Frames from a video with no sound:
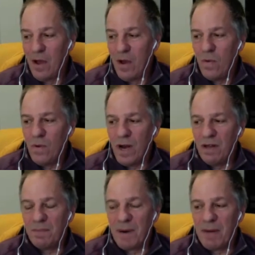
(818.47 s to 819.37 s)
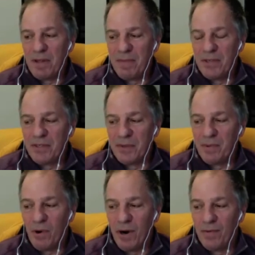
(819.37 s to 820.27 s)
Well, probably the most
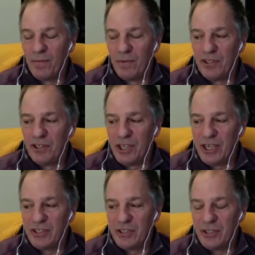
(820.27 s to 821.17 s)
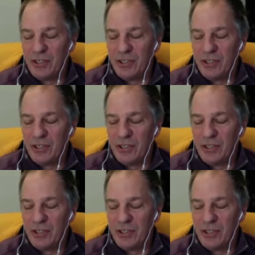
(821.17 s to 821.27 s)
important was just,